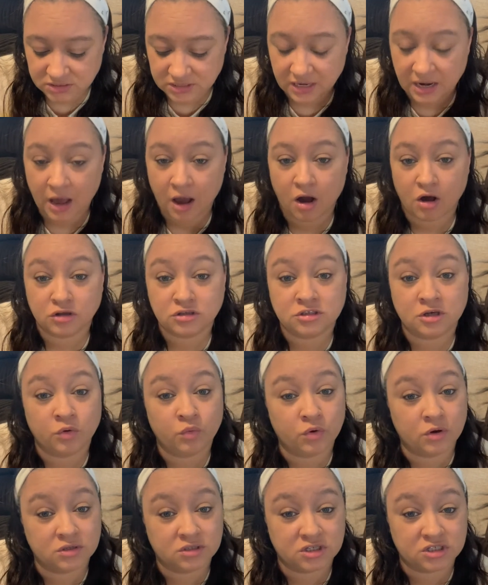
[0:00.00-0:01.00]
and I also
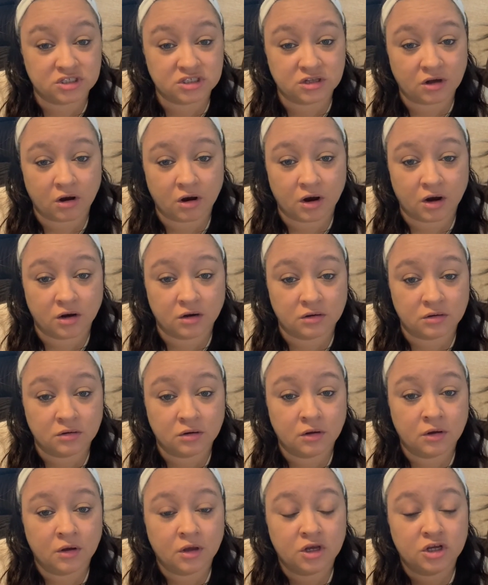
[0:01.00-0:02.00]
want to start
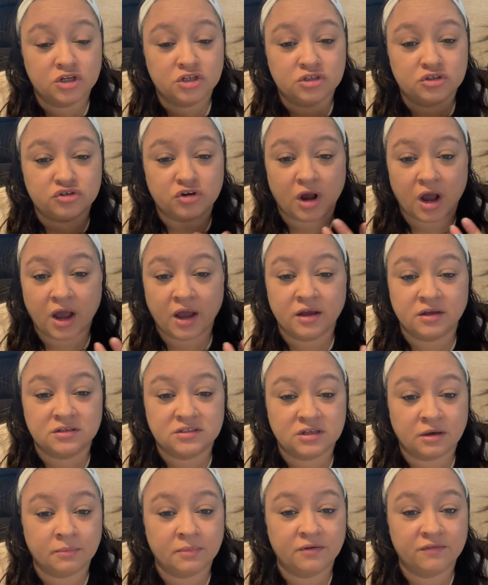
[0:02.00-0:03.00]
trying
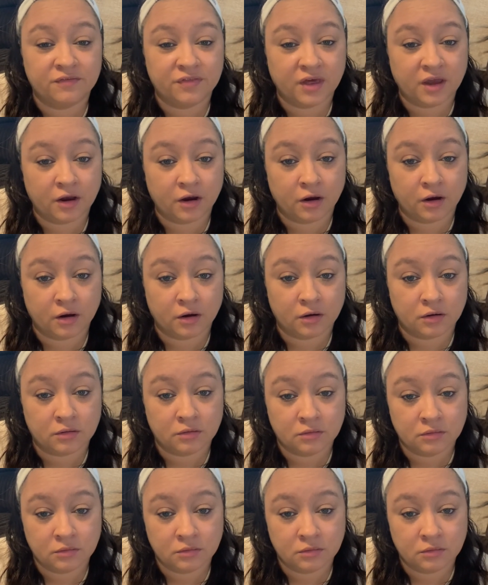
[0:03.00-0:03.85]
some of their